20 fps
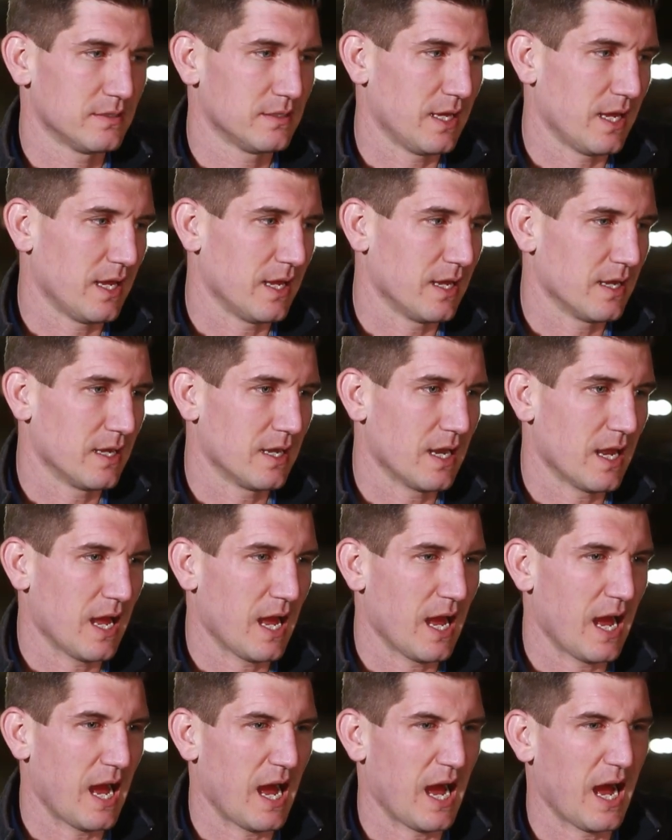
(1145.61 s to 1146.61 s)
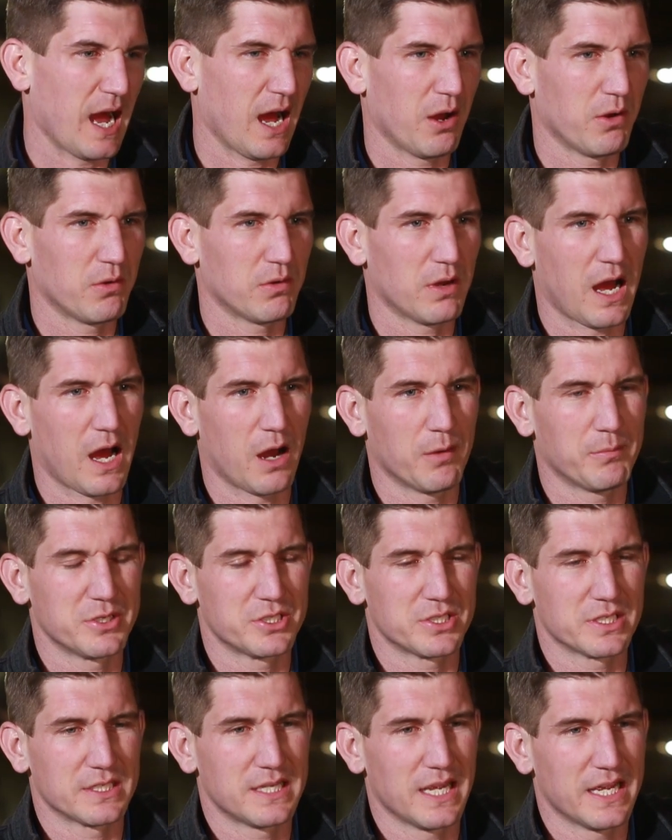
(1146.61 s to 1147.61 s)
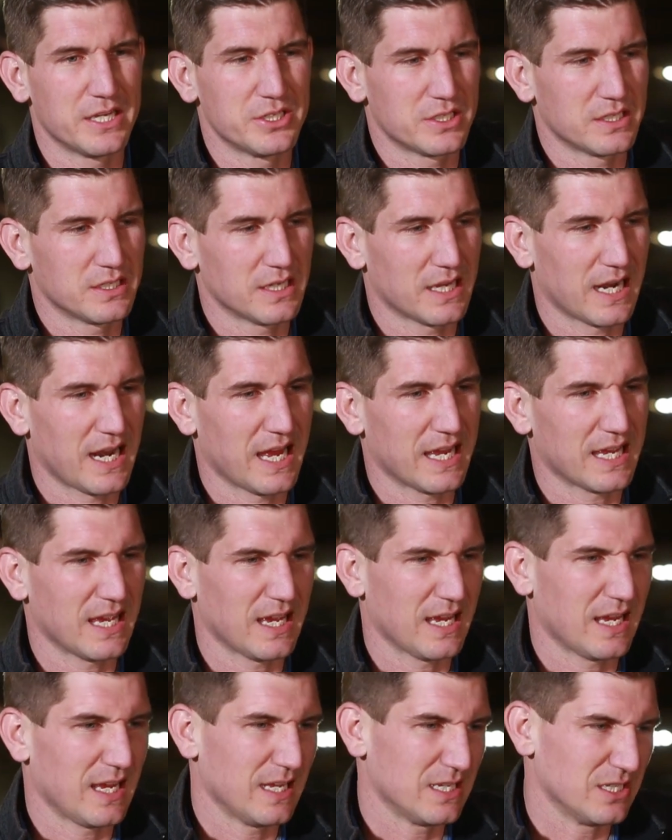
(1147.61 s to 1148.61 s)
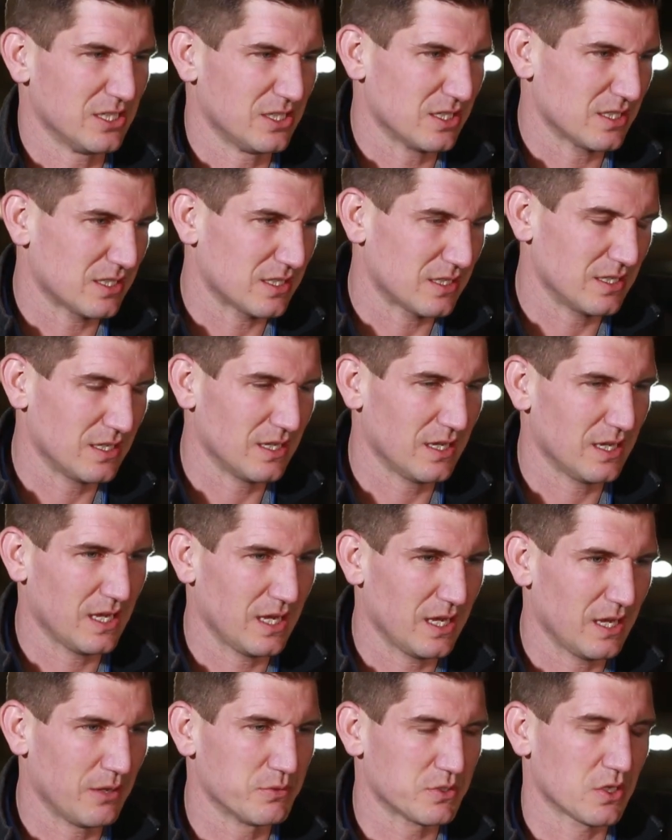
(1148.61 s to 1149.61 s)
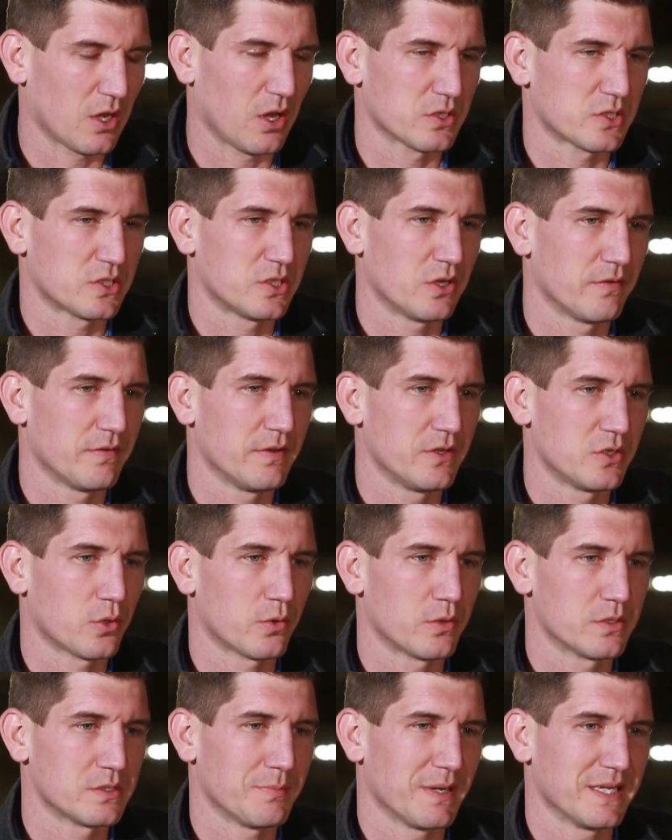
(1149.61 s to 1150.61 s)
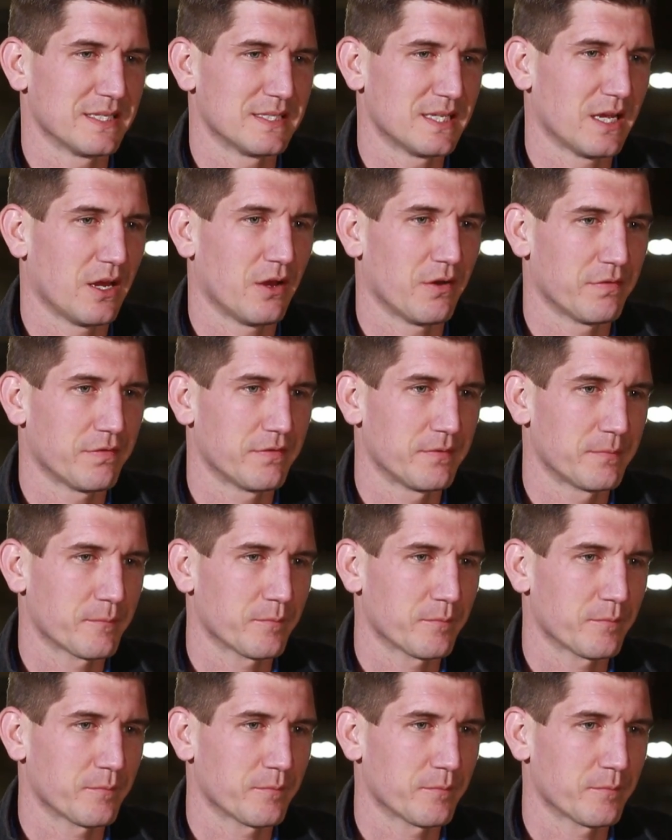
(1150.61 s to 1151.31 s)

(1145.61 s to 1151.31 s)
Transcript: and how much attention can I get, and it was all serving towards myself.